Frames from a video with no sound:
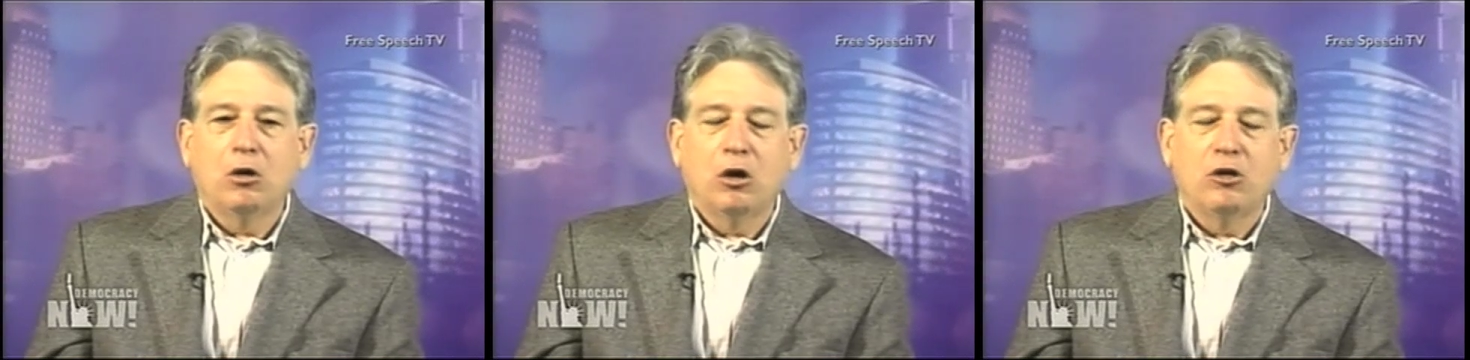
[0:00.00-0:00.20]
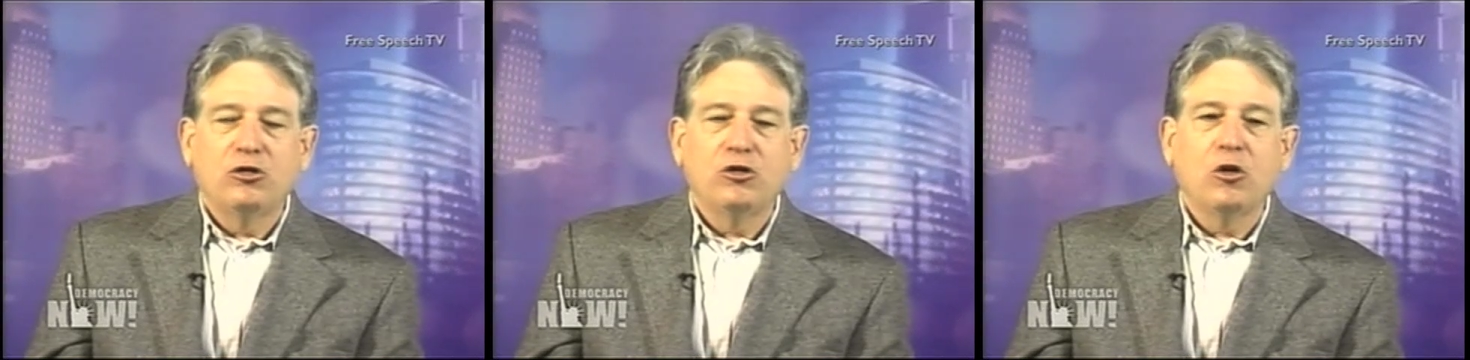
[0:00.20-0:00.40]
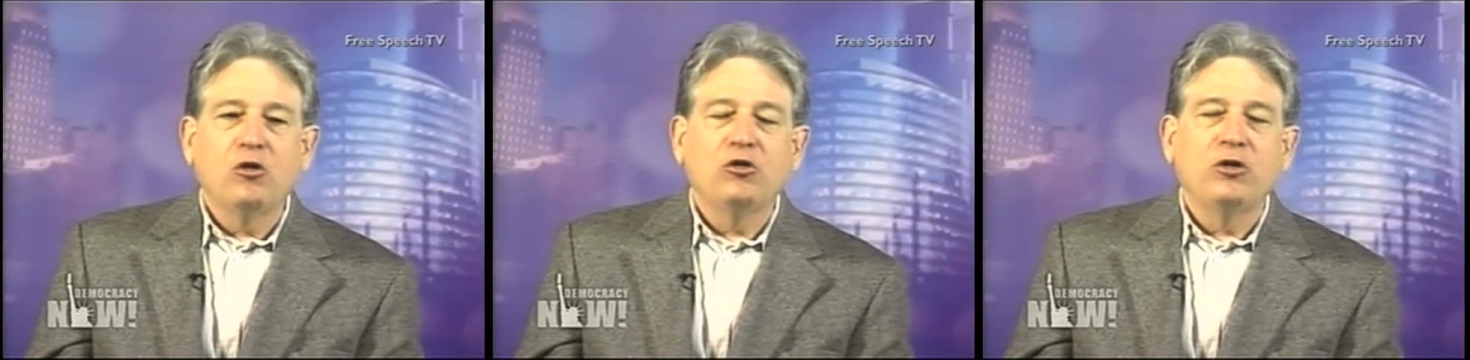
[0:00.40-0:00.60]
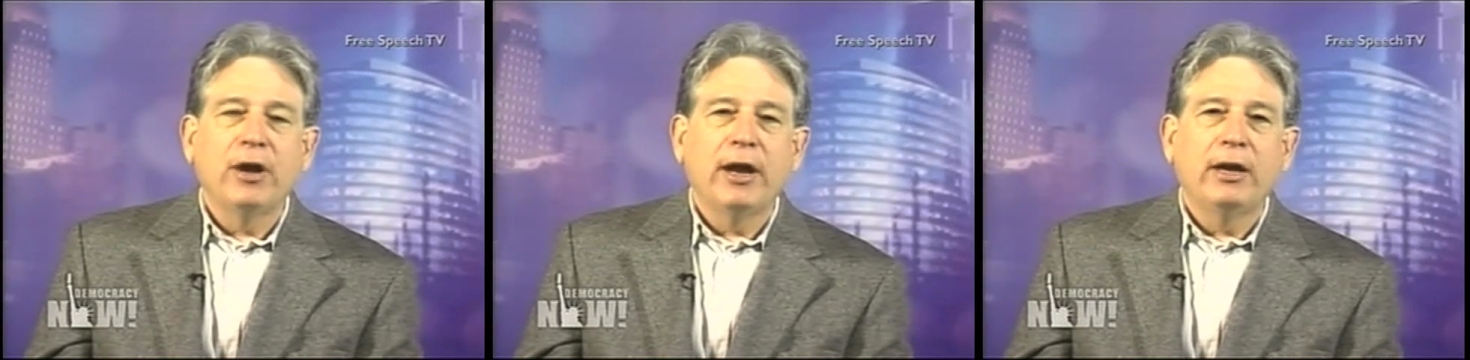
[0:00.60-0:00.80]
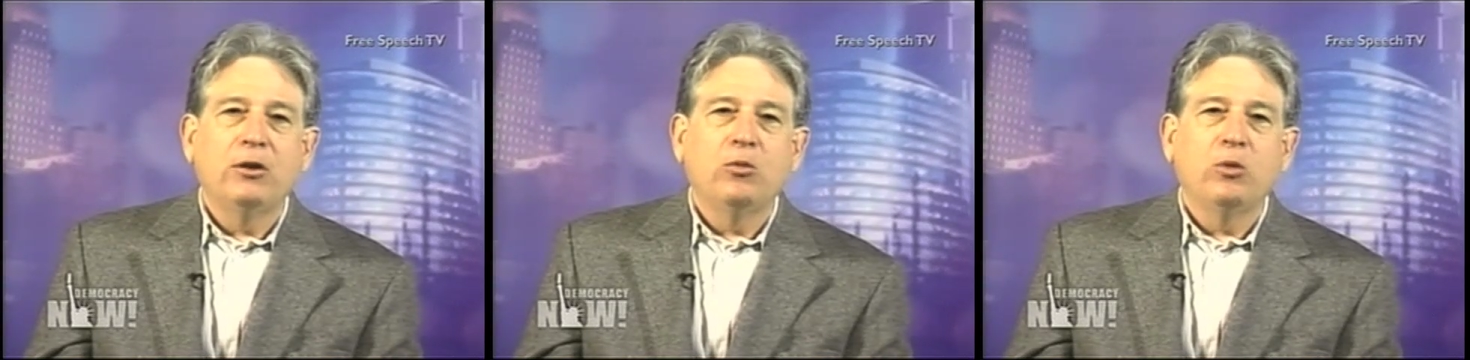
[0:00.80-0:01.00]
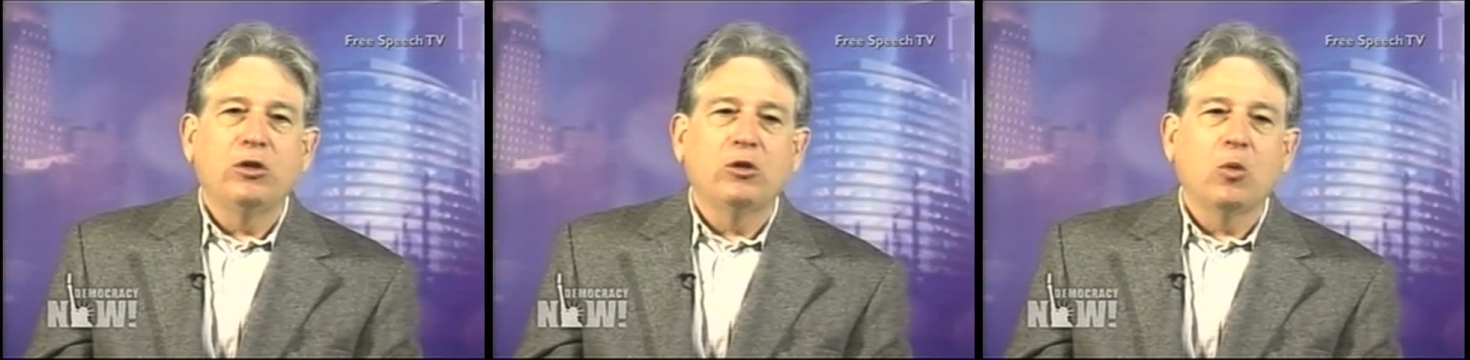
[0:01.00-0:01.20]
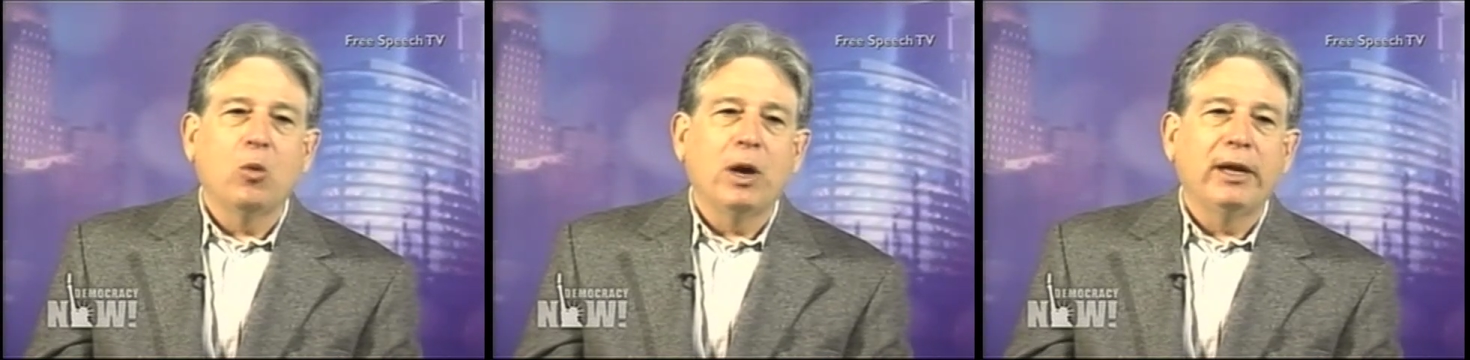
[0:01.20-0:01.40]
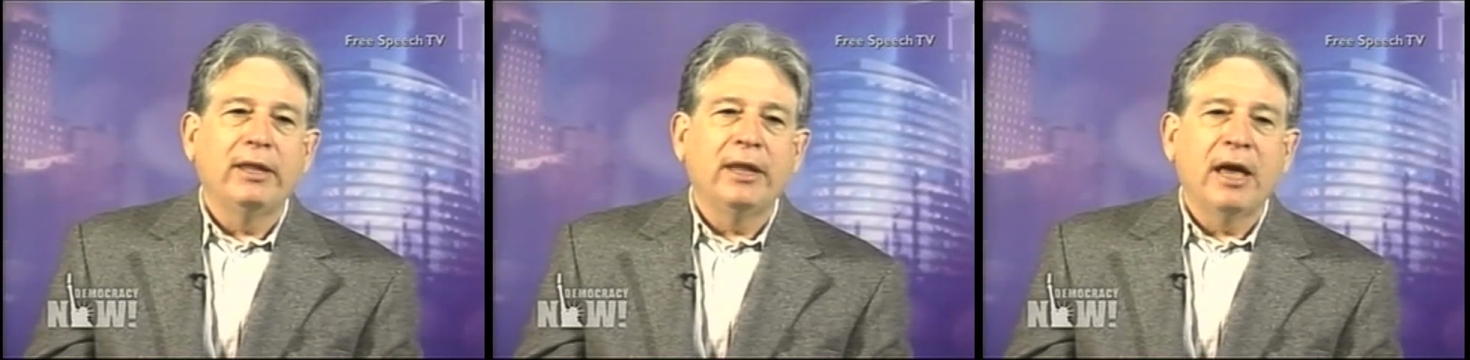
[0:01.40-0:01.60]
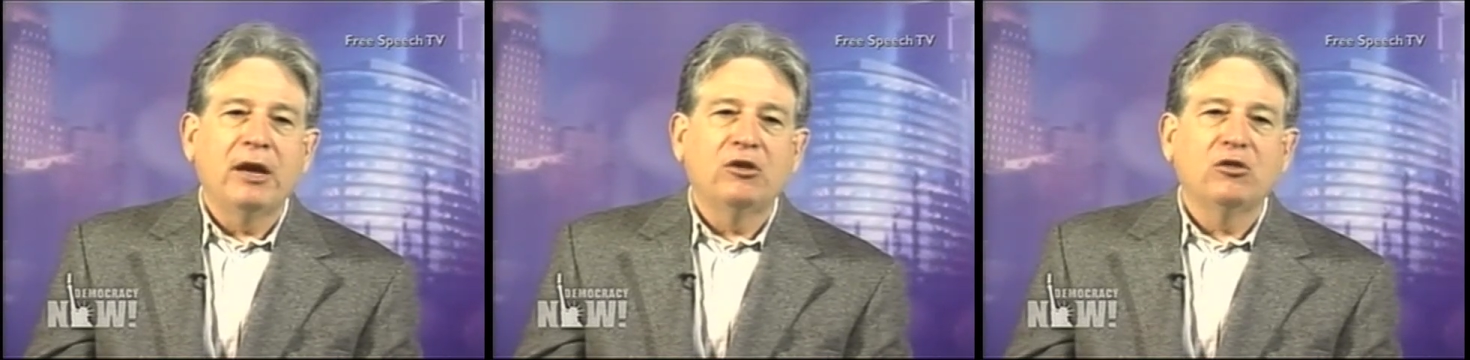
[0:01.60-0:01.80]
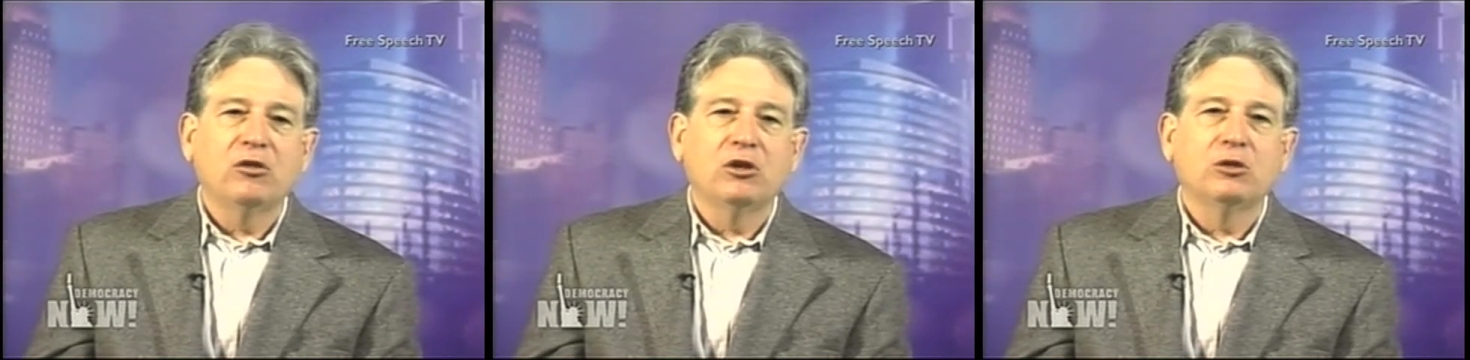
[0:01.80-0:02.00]
associated with the white
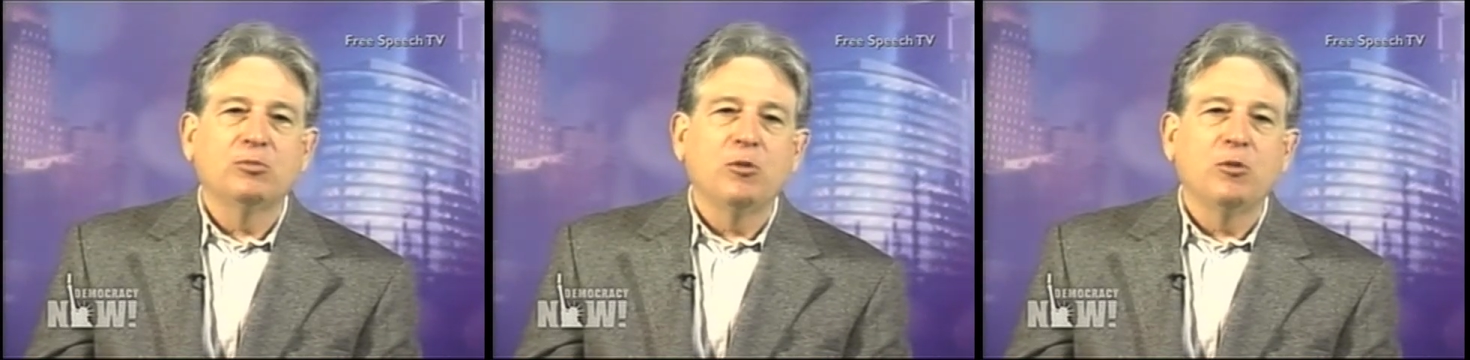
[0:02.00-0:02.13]
nationalist